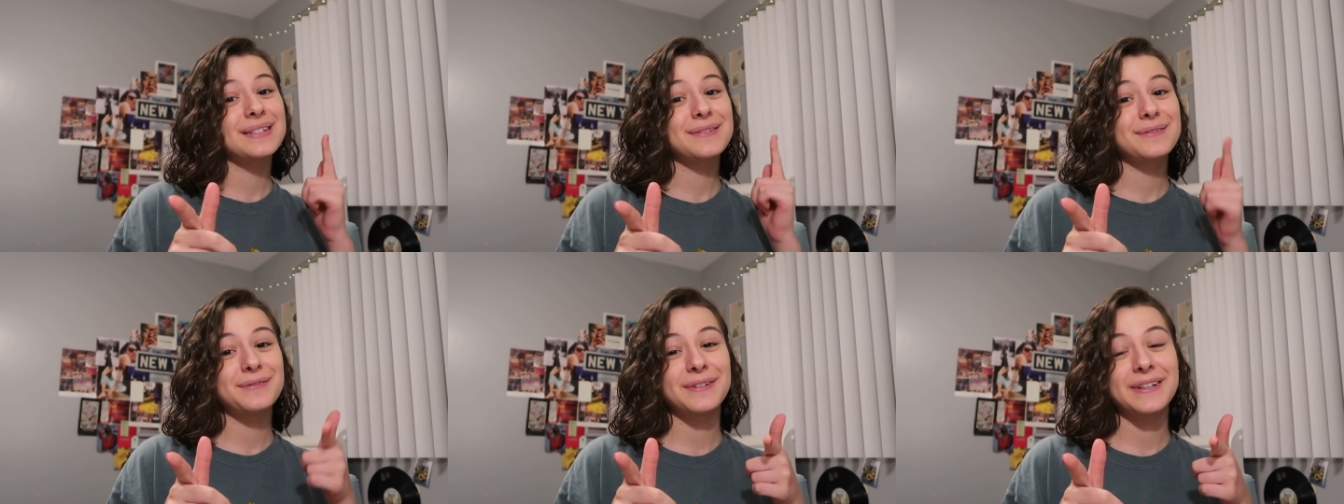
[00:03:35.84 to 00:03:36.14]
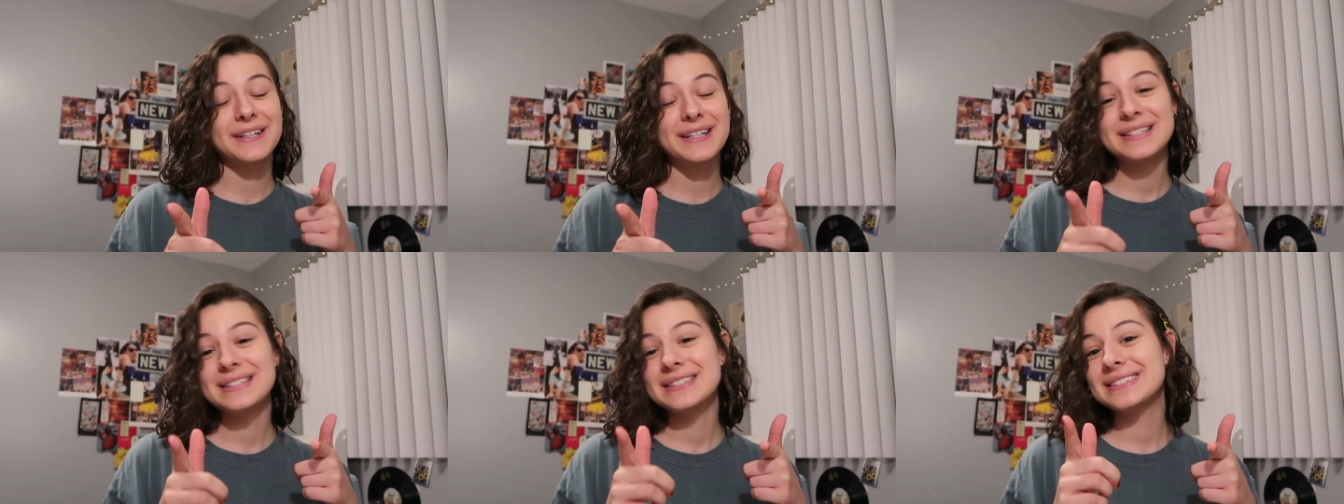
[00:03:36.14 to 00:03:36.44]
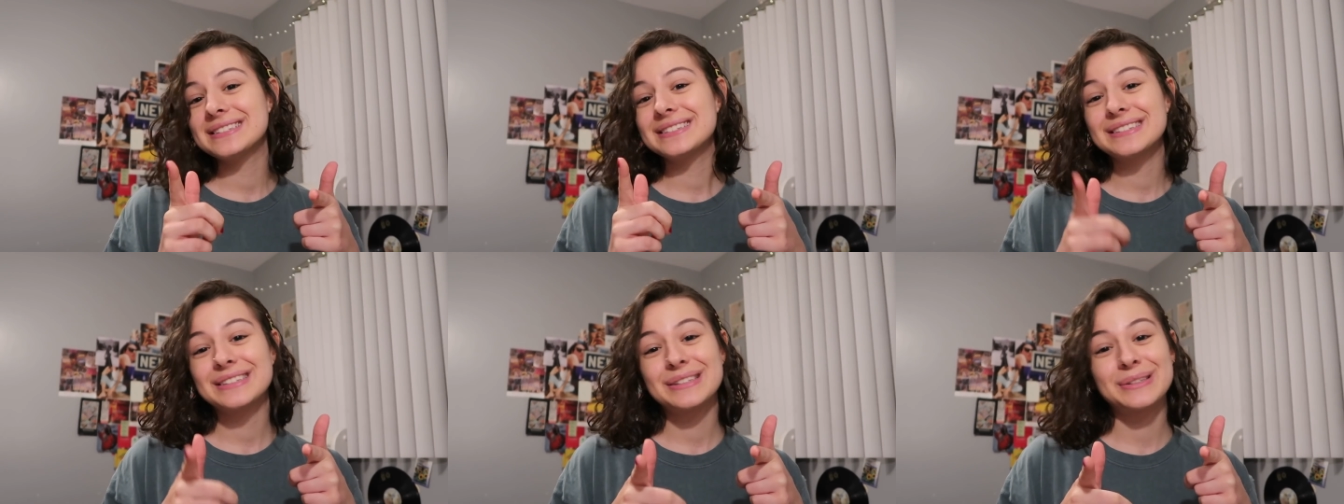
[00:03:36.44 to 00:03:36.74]

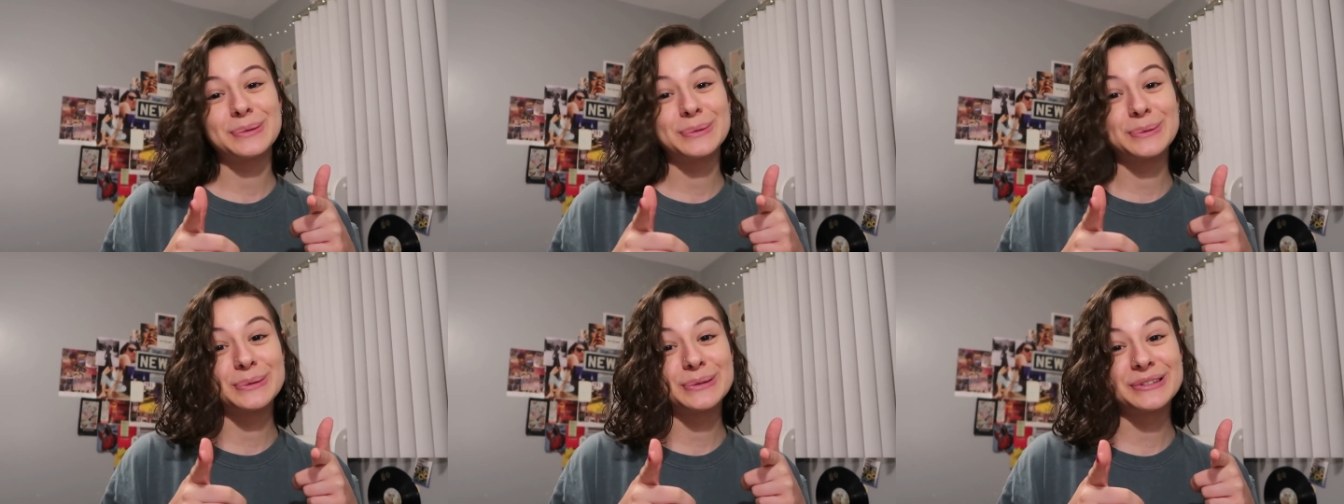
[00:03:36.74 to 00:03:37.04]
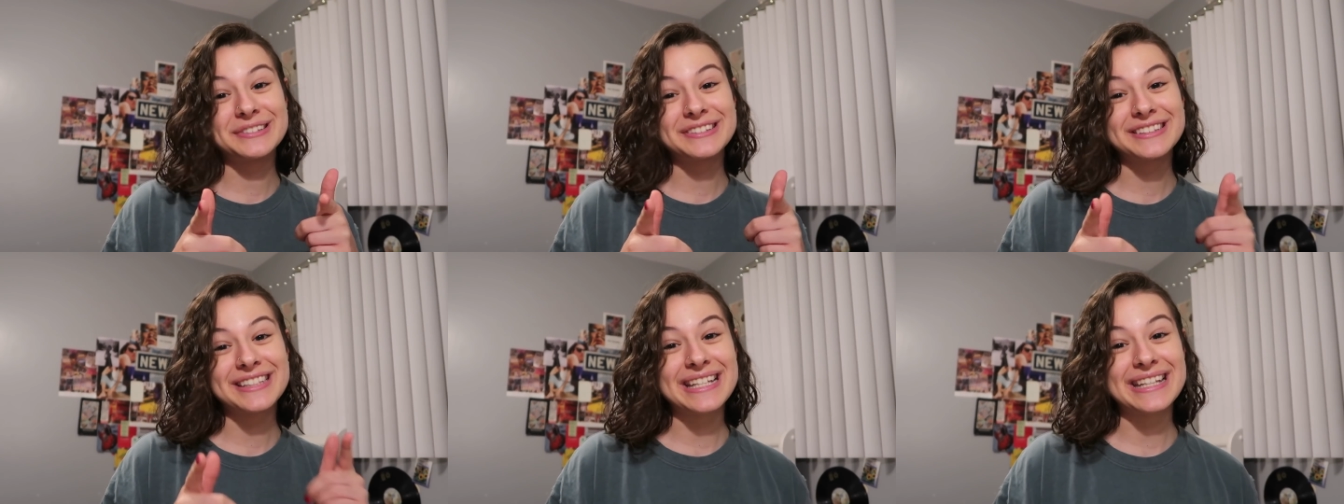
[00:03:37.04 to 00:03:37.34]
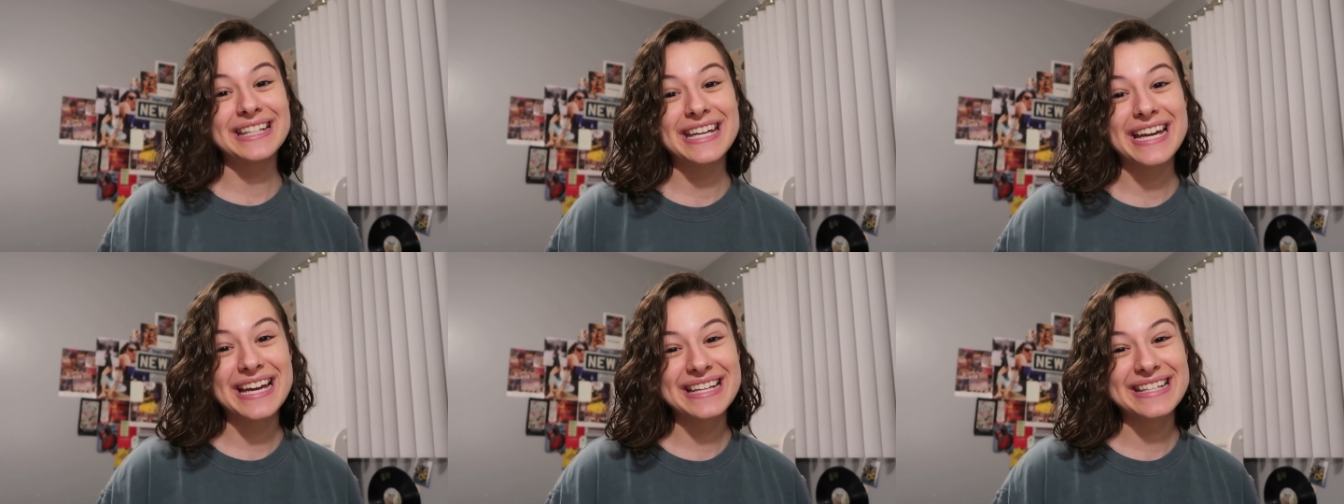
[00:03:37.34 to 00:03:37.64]
freaking cool
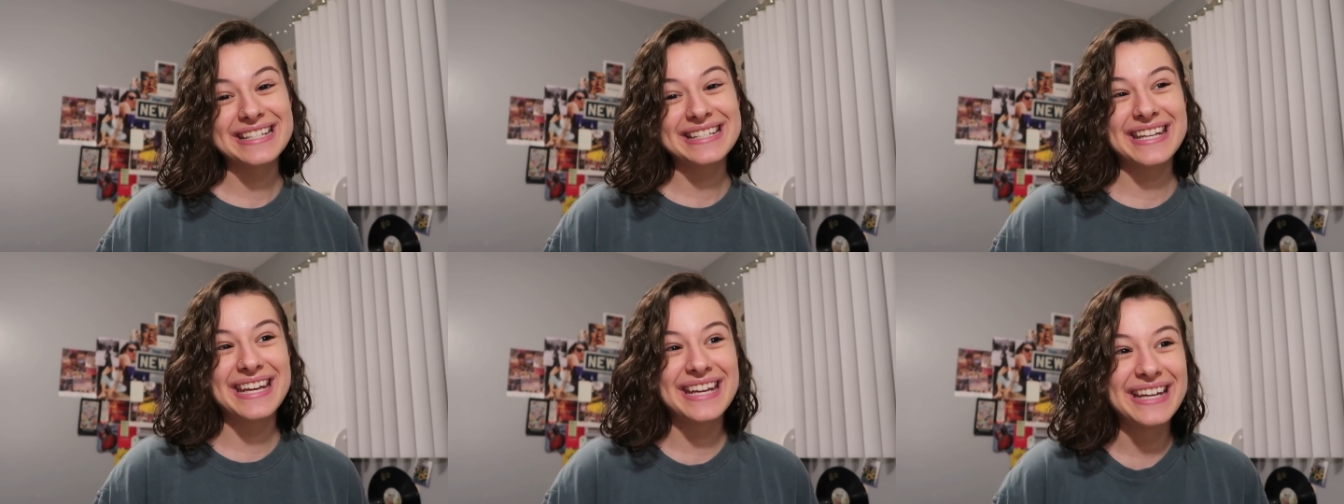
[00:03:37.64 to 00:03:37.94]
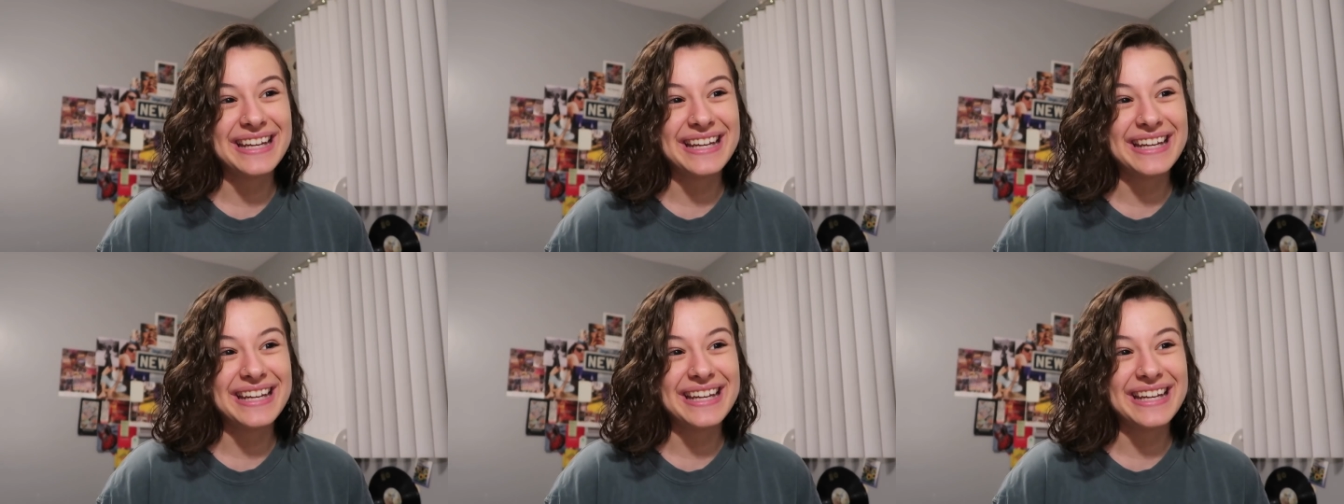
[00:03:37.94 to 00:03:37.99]
in the end.